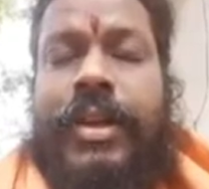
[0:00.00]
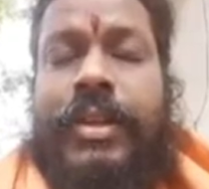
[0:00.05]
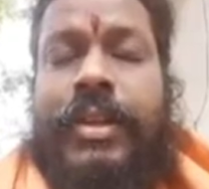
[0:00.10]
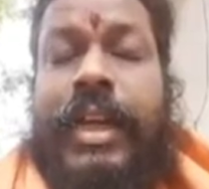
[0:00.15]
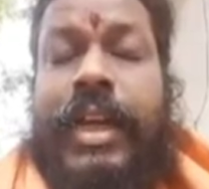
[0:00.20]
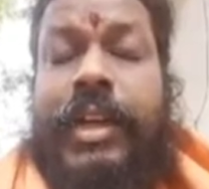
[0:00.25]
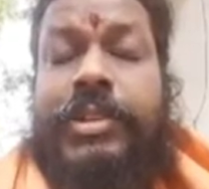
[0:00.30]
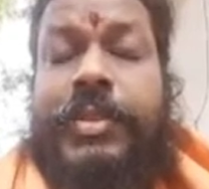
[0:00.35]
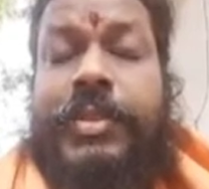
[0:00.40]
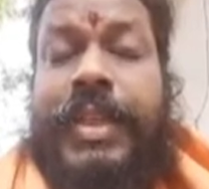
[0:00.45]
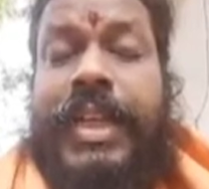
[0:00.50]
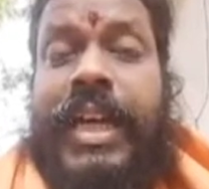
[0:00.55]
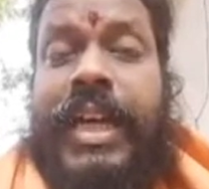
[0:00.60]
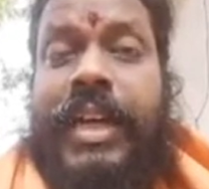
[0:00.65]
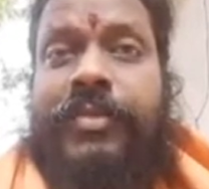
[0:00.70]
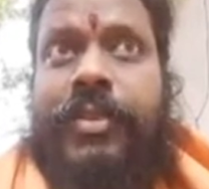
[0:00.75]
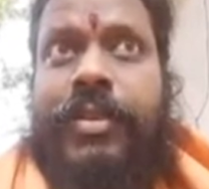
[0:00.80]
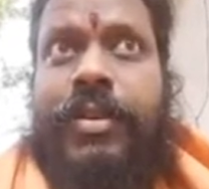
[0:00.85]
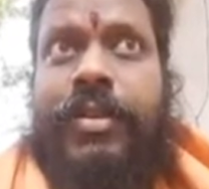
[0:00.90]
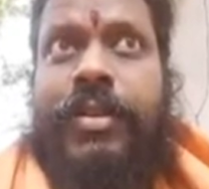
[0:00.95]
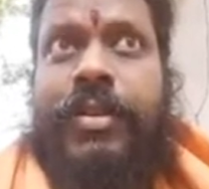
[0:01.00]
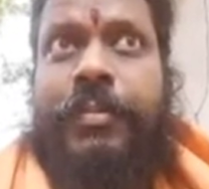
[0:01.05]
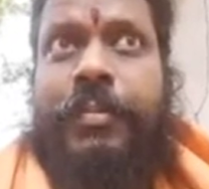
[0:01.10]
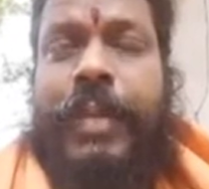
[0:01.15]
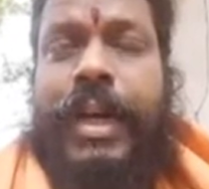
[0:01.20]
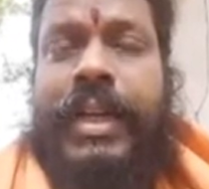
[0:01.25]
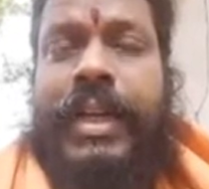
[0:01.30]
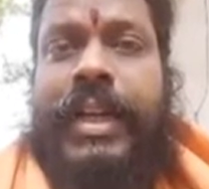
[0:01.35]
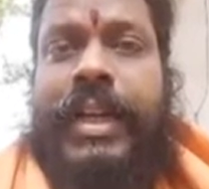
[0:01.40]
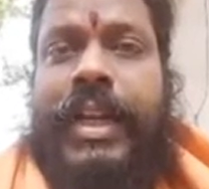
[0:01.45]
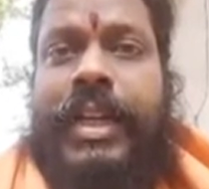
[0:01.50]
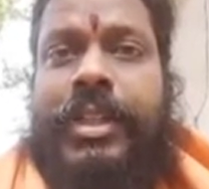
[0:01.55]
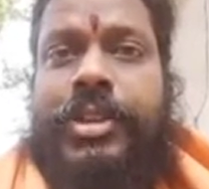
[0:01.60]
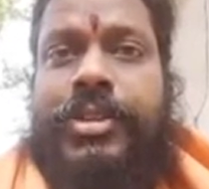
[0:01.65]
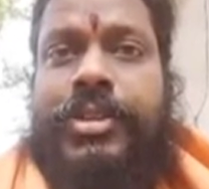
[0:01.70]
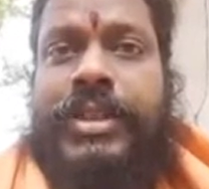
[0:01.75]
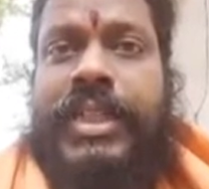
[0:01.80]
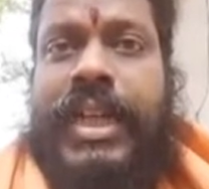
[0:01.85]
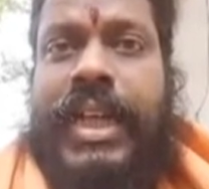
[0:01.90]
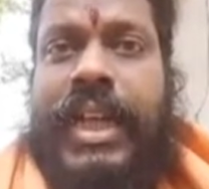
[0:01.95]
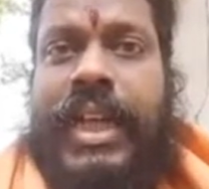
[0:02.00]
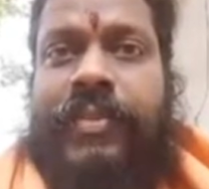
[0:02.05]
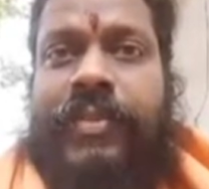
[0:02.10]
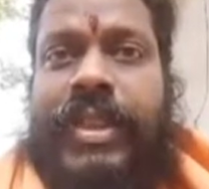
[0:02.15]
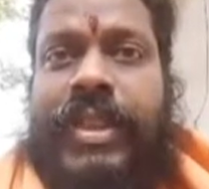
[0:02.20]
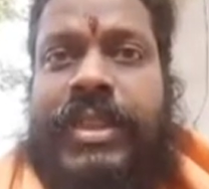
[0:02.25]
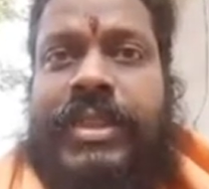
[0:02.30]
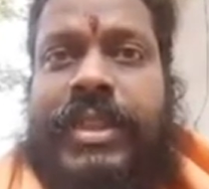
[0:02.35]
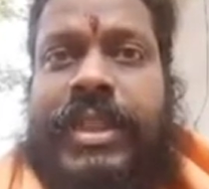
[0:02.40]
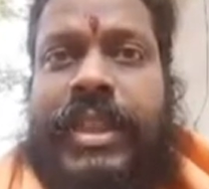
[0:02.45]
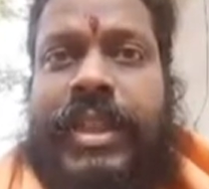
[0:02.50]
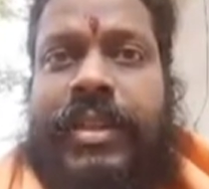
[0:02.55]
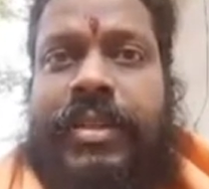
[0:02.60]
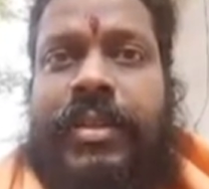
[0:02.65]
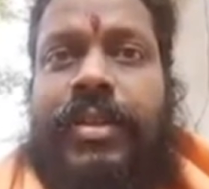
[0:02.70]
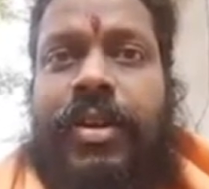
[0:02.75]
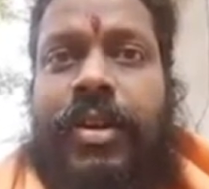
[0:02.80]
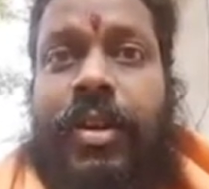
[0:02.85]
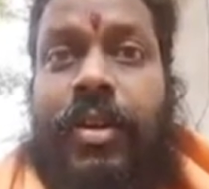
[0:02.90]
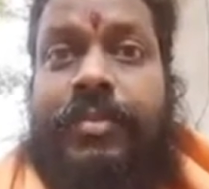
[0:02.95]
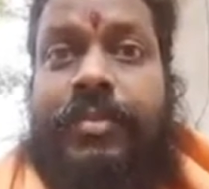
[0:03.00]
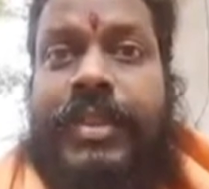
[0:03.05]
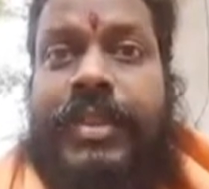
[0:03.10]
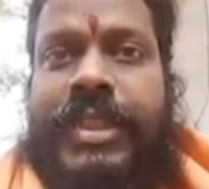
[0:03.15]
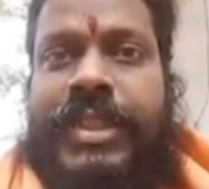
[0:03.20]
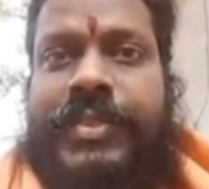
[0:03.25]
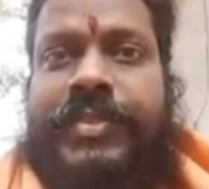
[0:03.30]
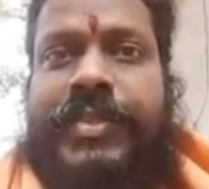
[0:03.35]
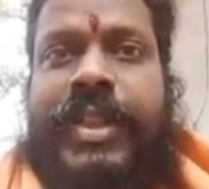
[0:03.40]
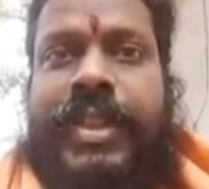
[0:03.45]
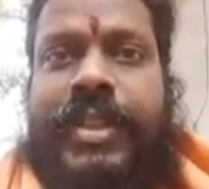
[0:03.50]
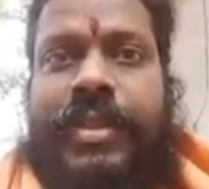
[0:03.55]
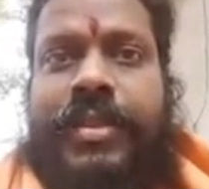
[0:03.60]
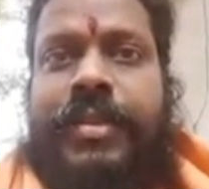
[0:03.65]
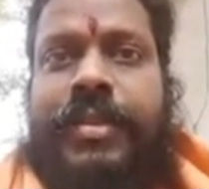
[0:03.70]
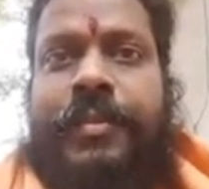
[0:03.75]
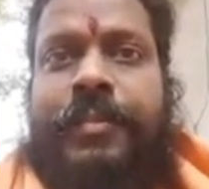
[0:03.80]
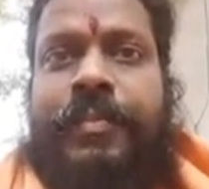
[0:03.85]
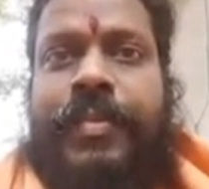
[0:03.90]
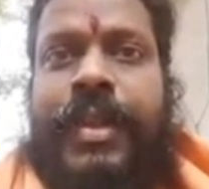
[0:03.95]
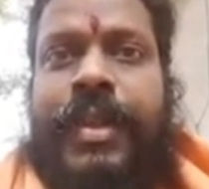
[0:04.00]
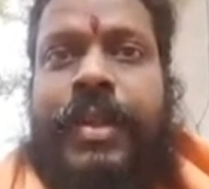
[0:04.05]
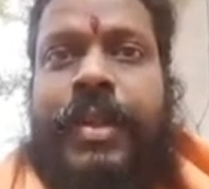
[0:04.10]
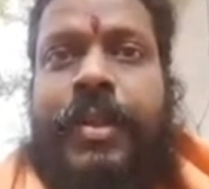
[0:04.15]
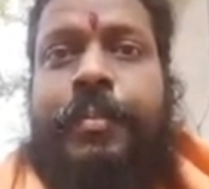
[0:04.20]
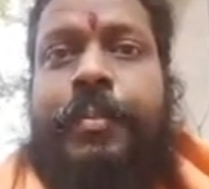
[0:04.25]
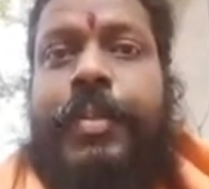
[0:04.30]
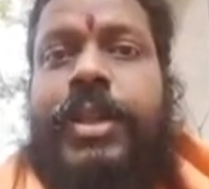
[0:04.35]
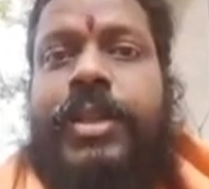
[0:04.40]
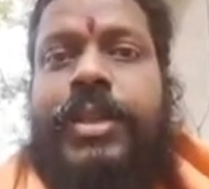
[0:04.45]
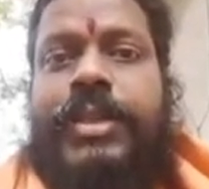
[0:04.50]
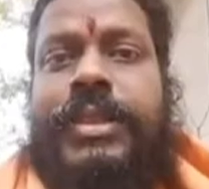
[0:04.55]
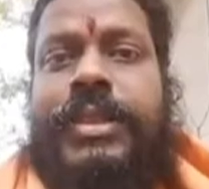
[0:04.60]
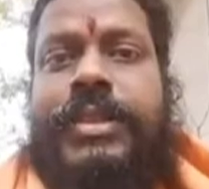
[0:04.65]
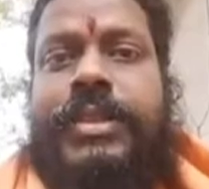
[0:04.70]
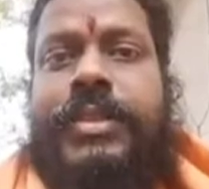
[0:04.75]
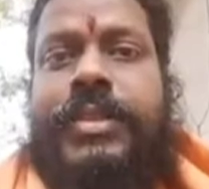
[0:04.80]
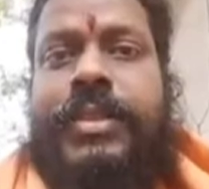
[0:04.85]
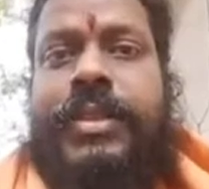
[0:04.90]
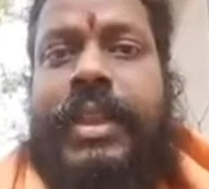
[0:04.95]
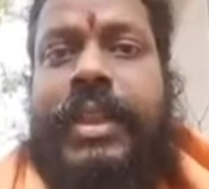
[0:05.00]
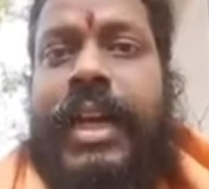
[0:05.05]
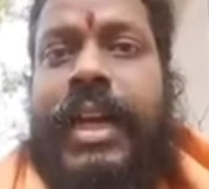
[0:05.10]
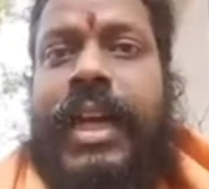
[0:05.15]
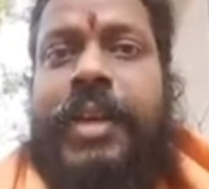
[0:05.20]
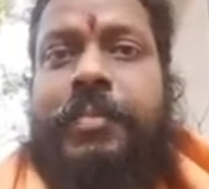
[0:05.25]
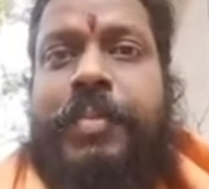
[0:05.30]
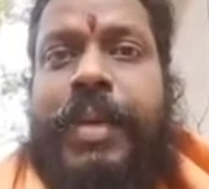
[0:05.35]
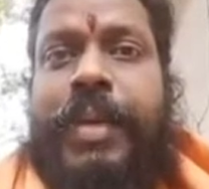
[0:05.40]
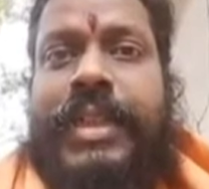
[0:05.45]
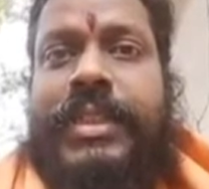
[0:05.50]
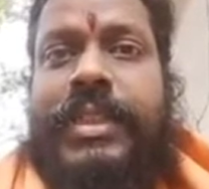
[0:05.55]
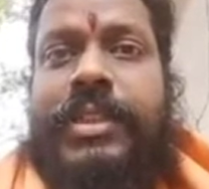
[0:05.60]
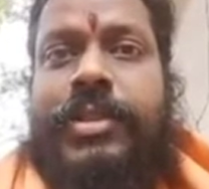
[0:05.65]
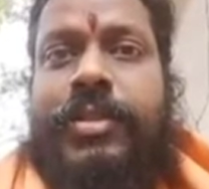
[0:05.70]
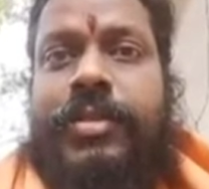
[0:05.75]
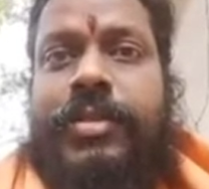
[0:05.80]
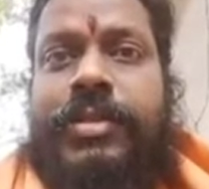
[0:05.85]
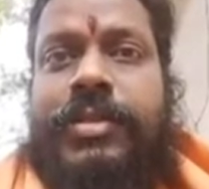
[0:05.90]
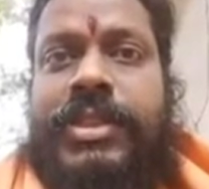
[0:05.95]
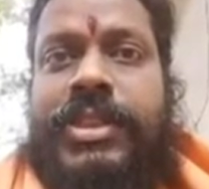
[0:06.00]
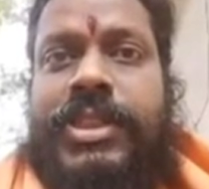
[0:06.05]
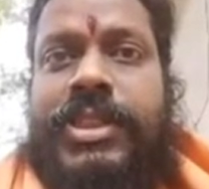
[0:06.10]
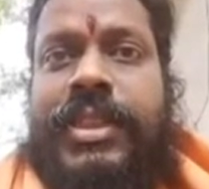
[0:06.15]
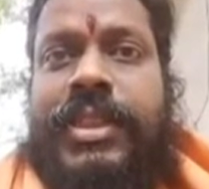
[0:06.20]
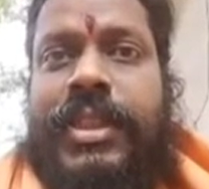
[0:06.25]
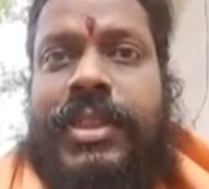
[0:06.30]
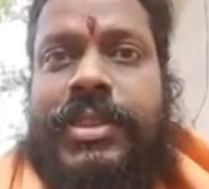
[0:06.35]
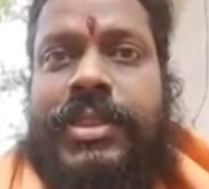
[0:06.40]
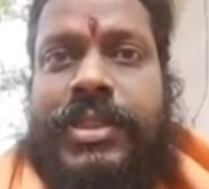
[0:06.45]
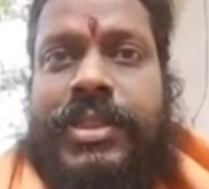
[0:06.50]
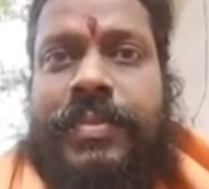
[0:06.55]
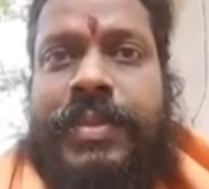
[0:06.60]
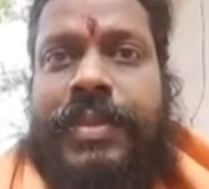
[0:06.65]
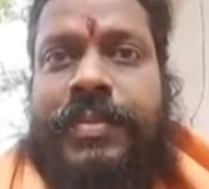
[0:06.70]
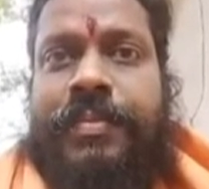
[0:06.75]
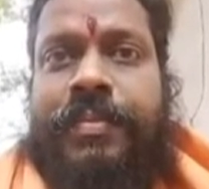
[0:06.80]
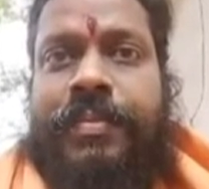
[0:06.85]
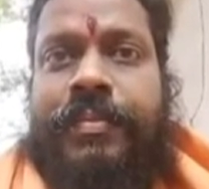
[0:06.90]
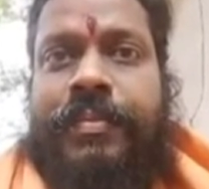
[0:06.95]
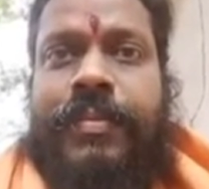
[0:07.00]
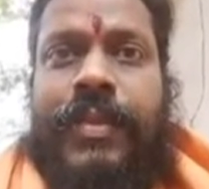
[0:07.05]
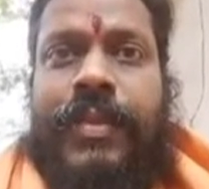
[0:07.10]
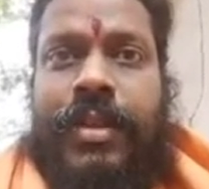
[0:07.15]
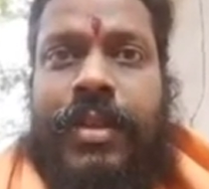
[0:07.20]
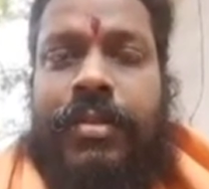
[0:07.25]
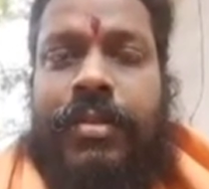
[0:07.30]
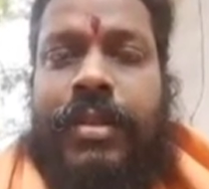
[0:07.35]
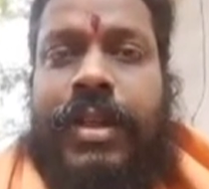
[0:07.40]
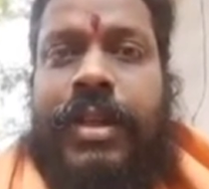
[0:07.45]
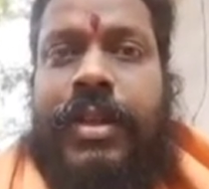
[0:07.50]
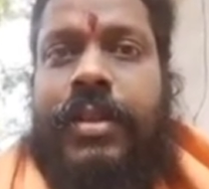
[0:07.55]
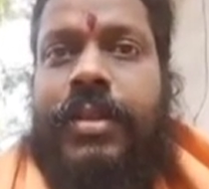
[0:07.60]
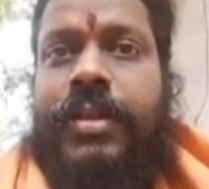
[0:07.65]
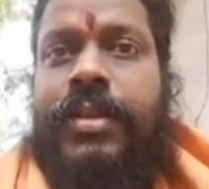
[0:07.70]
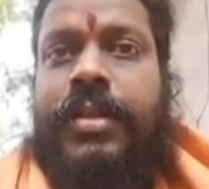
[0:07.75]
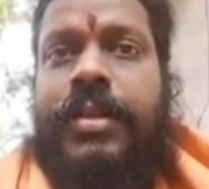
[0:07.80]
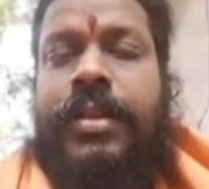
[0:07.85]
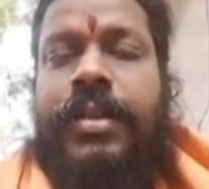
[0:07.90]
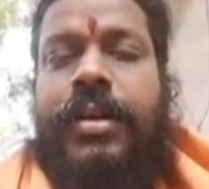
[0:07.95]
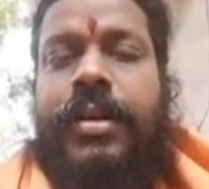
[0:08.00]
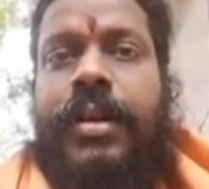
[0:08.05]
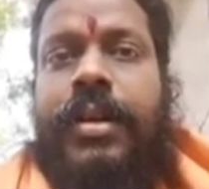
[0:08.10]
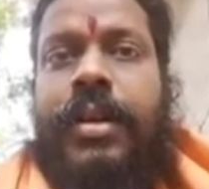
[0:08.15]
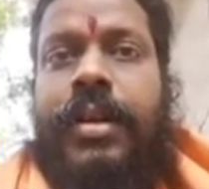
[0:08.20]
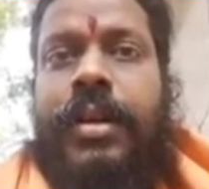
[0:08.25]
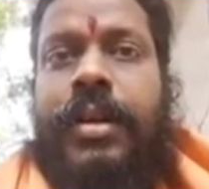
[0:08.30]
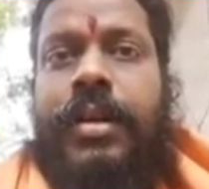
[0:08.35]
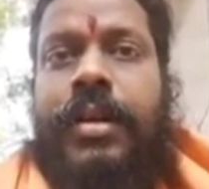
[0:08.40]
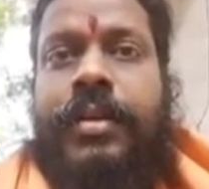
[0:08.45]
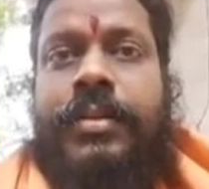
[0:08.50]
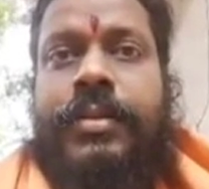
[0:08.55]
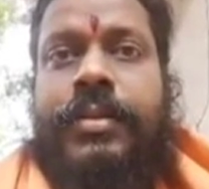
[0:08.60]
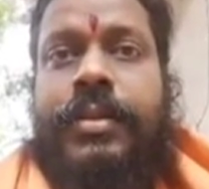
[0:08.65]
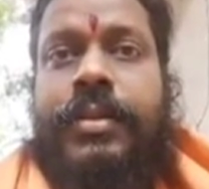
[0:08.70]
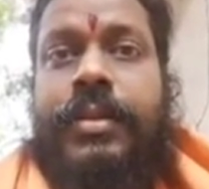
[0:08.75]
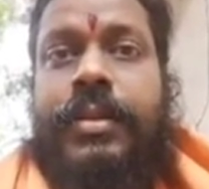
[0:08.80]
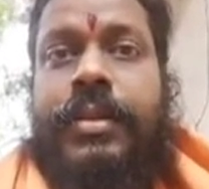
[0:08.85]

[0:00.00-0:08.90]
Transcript: they have to be careful on Monday, Tuesday, and Wednesday of this week because they are passing through Chandrashtama. Okay, uh,